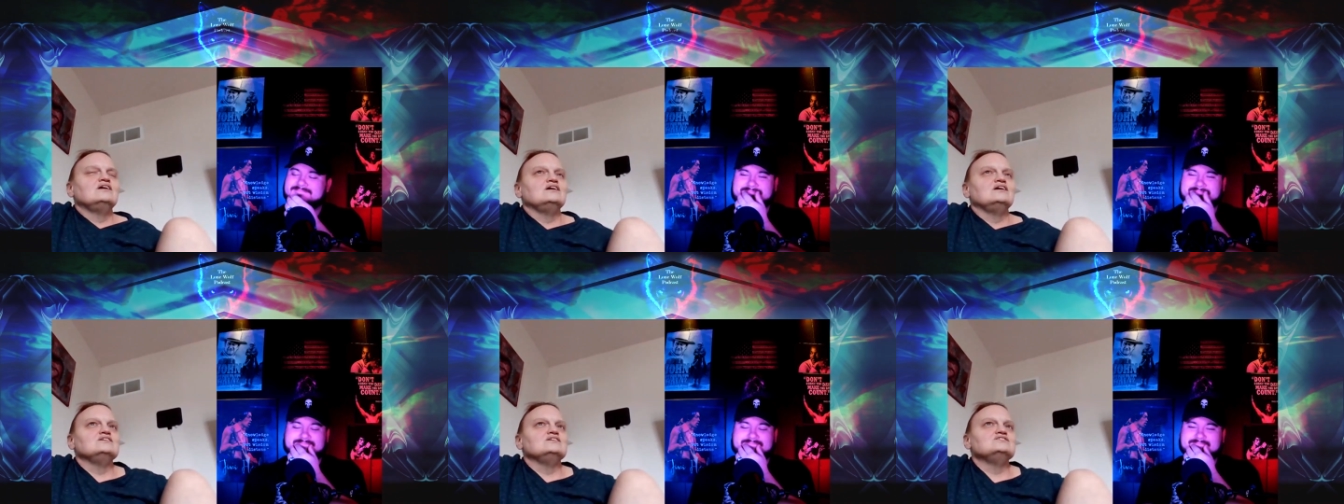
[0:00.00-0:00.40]

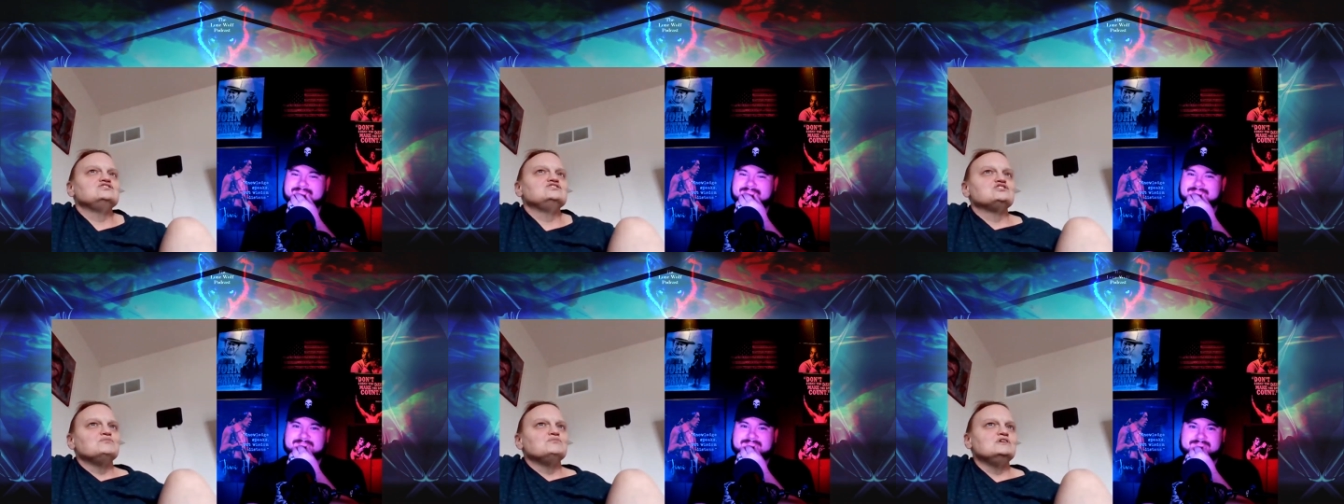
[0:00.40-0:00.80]

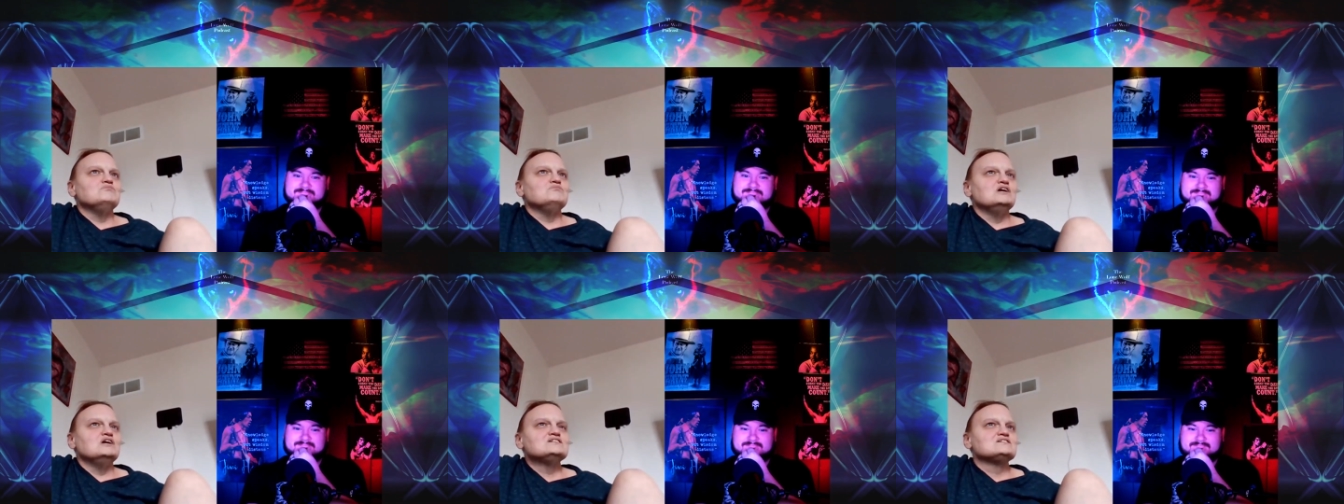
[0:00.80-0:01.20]

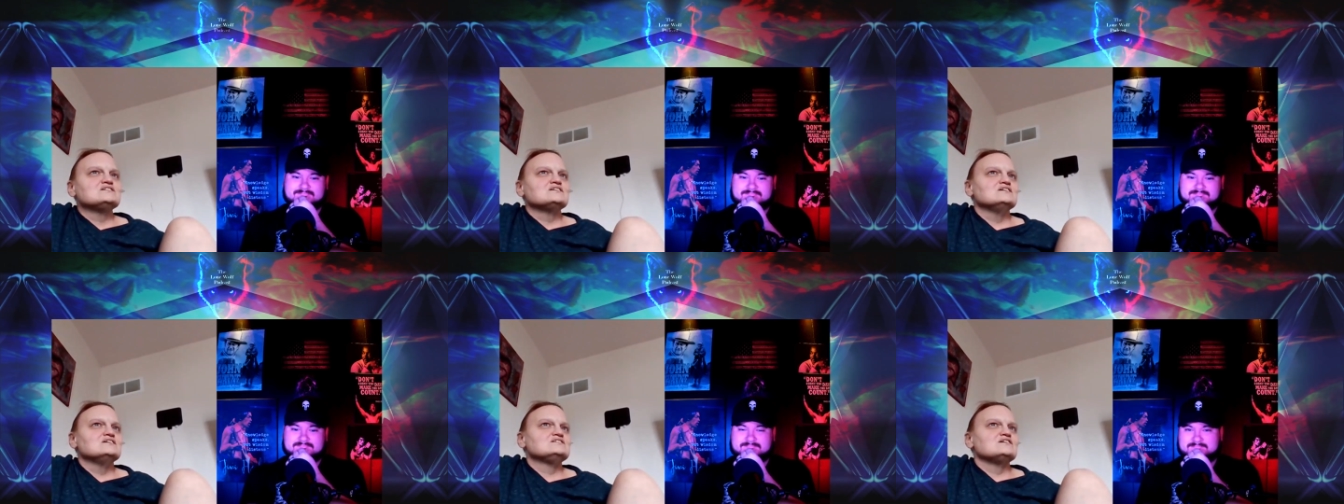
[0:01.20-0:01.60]
Jamin
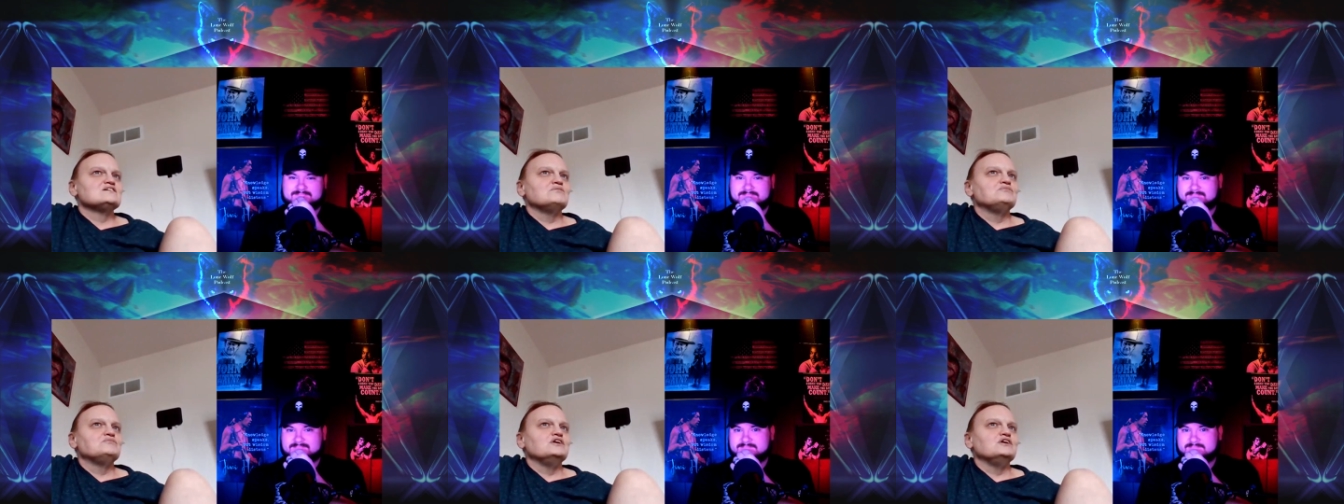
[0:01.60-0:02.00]
Mason
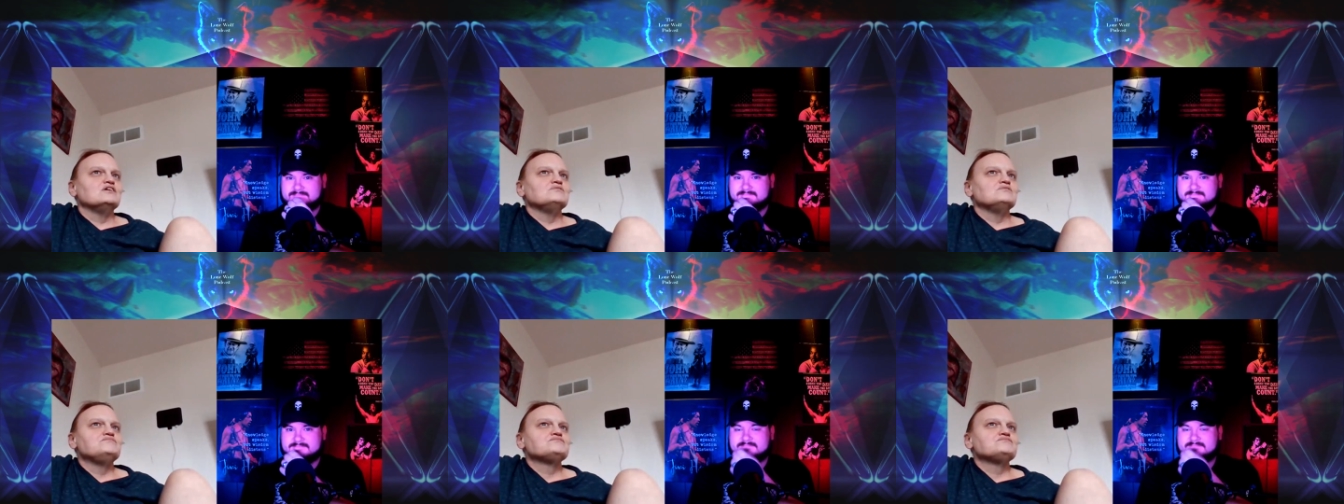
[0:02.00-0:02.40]
gets up
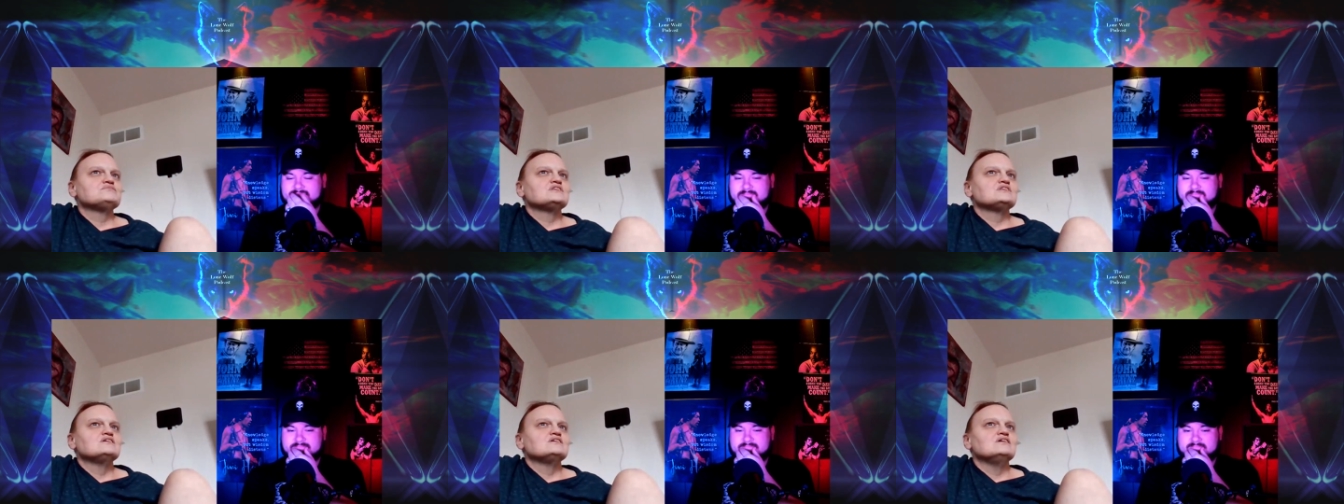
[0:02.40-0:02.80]
there
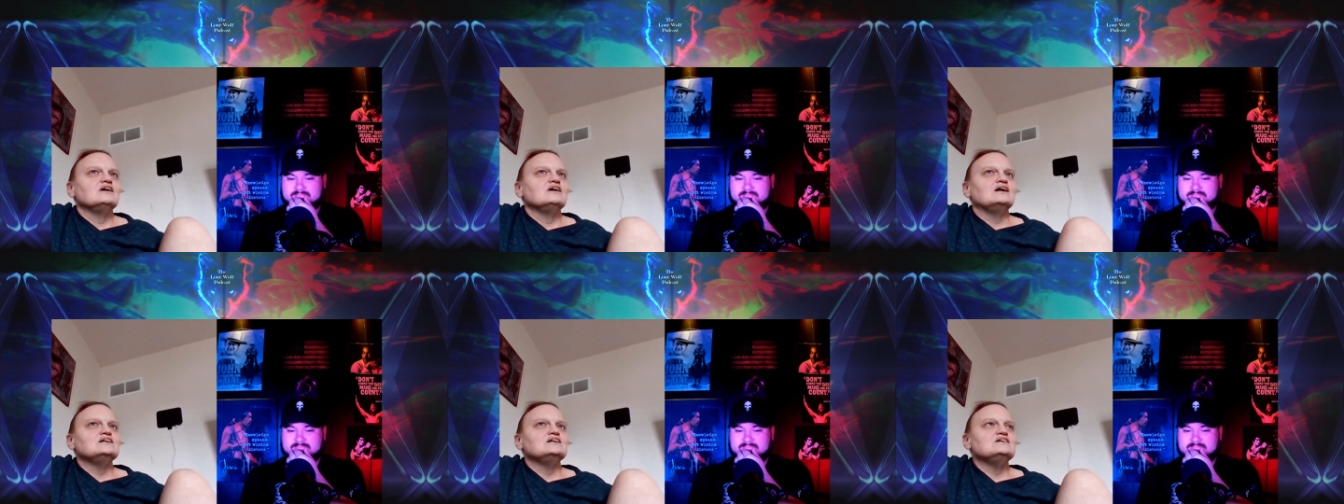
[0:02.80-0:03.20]

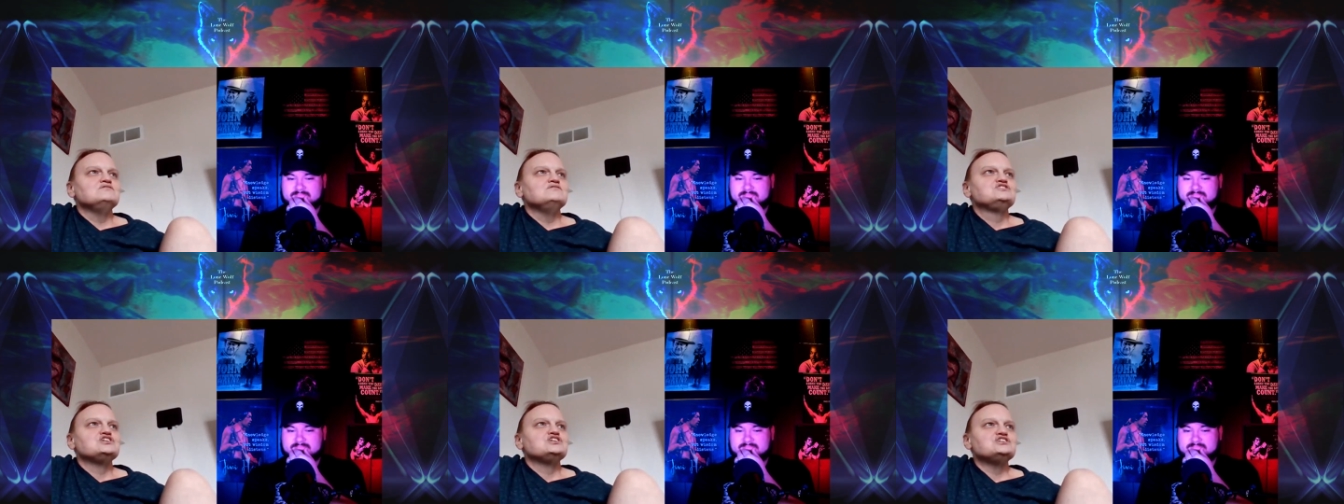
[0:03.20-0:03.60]
and
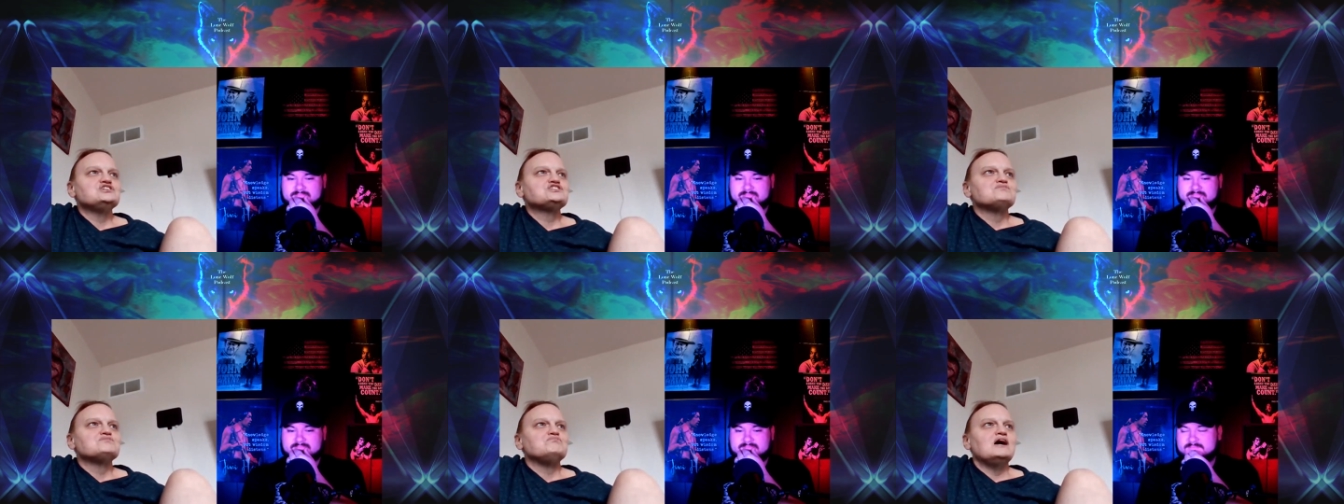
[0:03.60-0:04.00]
he
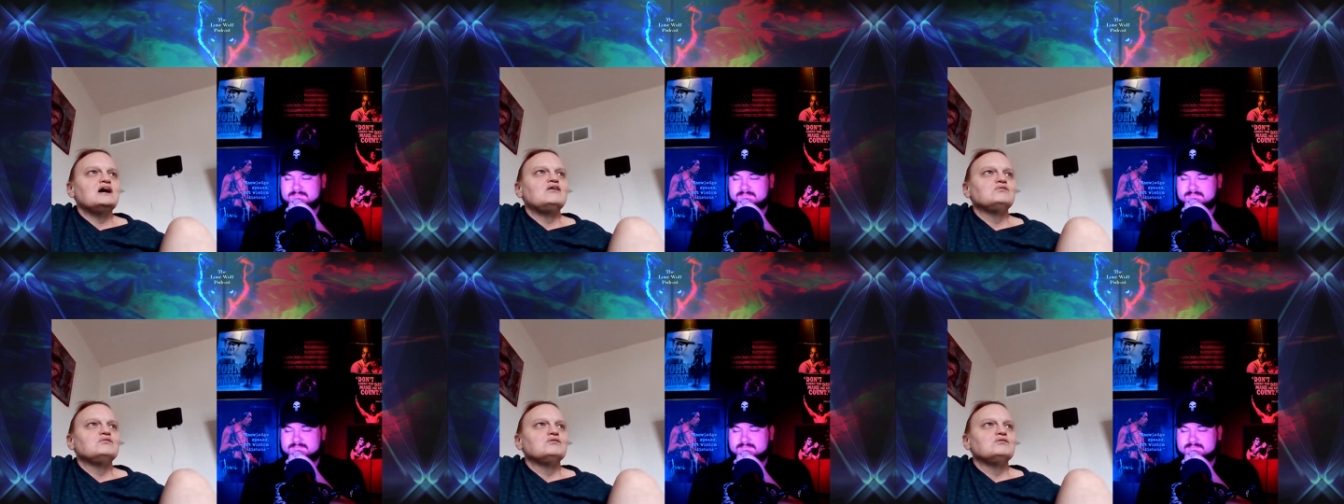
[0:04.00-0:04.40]
just
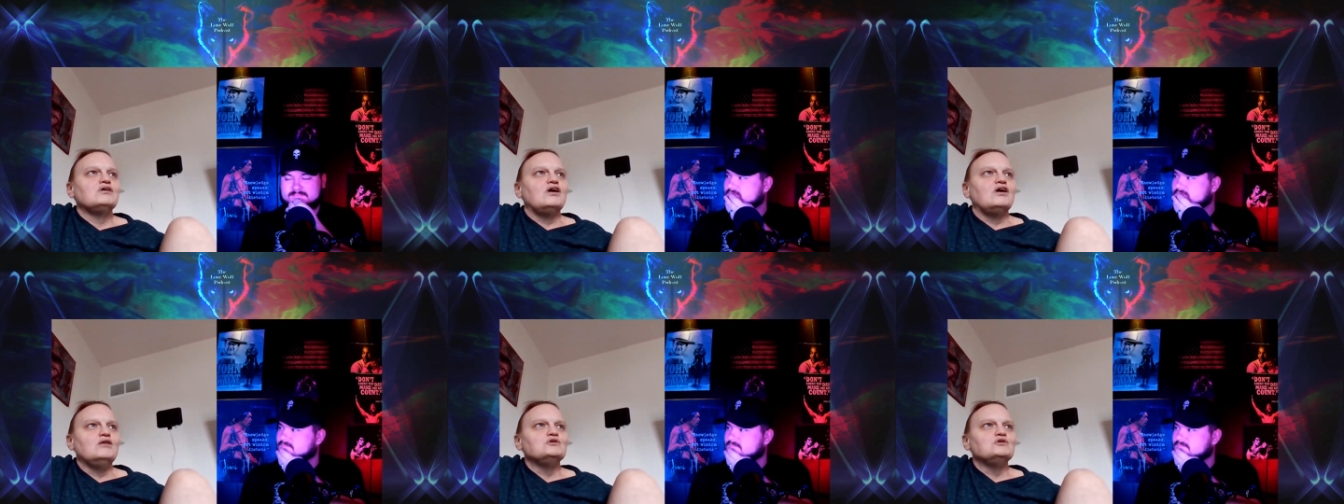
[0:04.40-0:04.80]

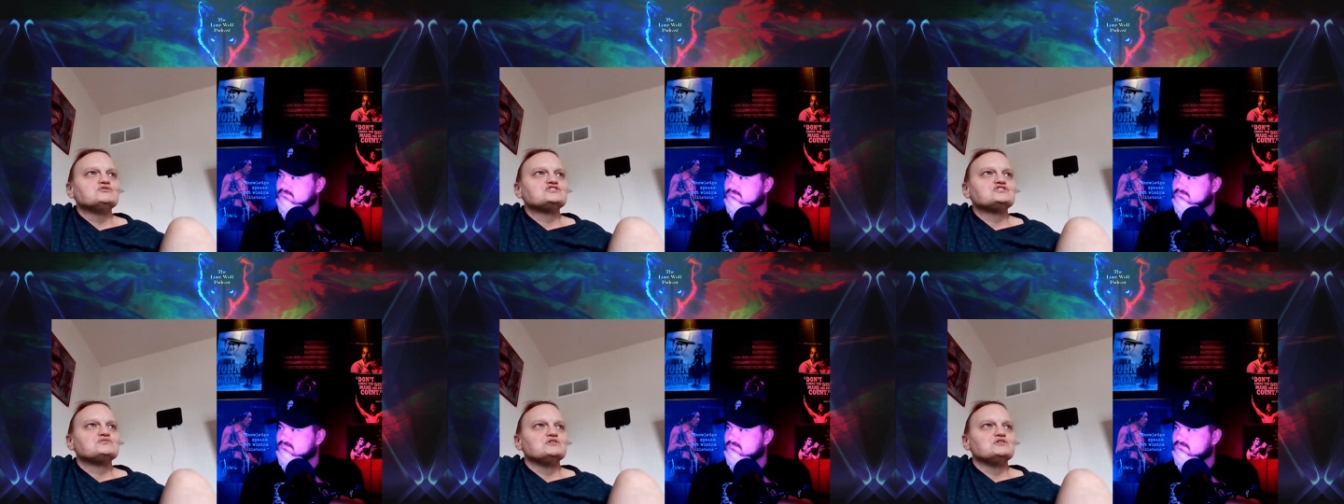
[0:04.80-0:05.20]
about
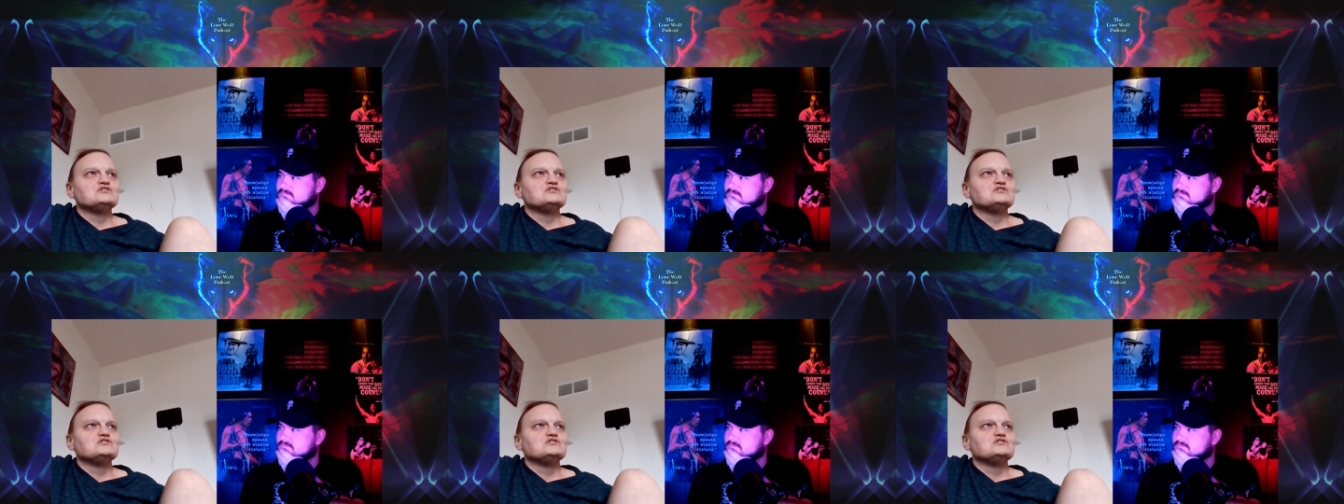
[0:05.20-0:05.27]
almost